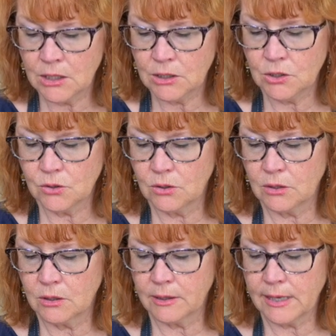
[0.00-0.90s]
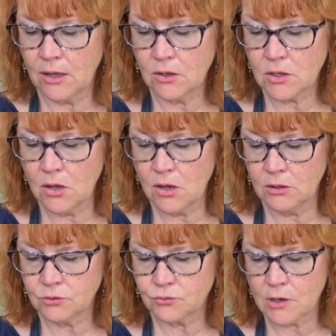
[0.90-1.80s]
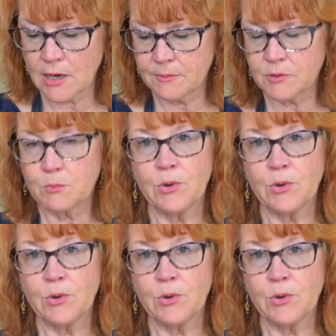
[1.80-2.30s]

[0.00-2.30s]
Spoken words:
your alcohol drops,